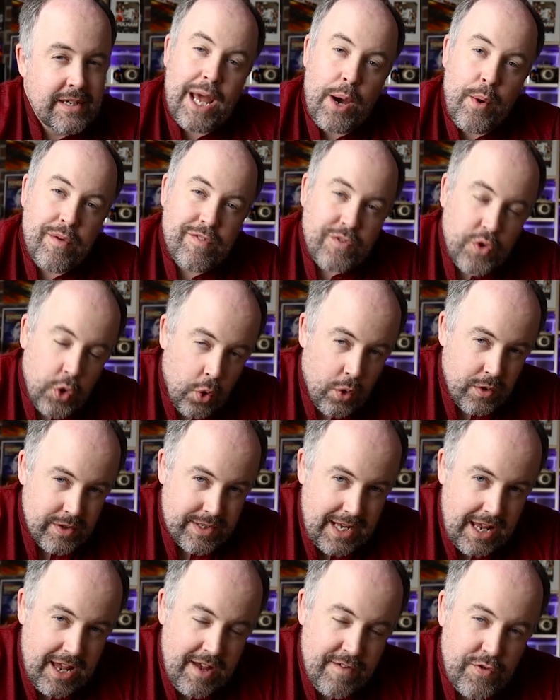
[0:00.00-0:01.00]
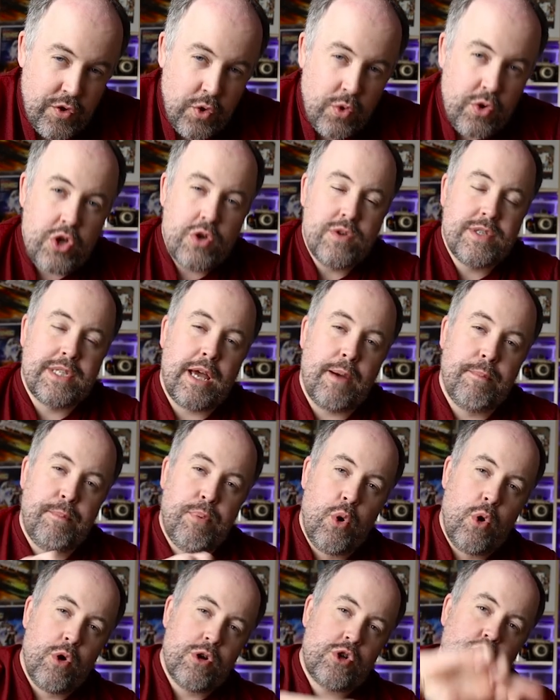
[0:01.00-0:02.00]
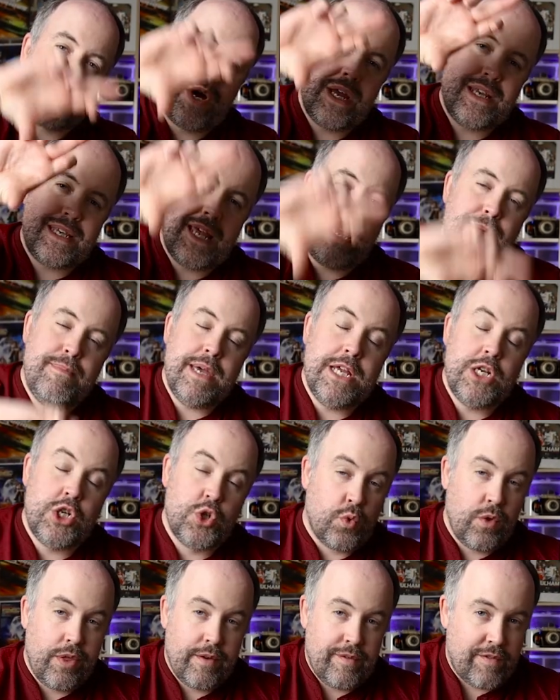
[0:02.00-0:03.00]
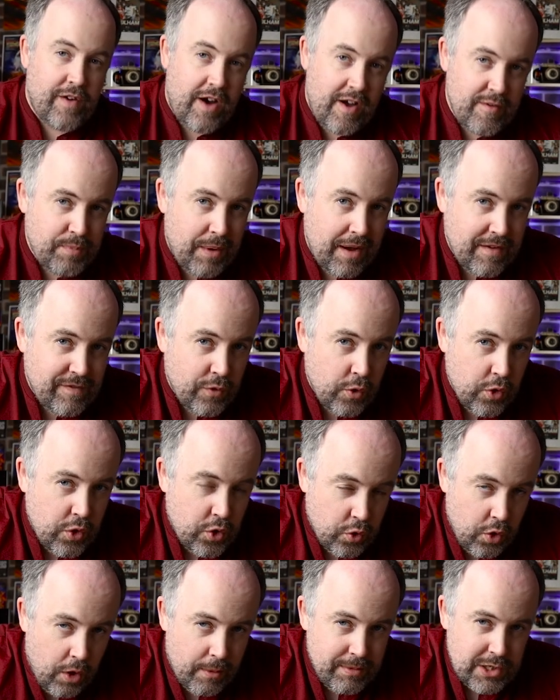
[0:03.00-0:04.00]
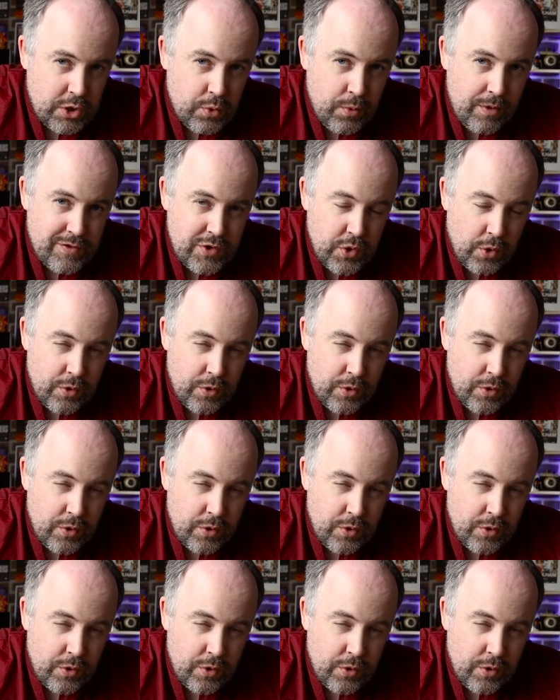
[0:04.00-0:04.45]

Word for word: Now, of course, if you're using a portrait image or the 5:4 cropped that we've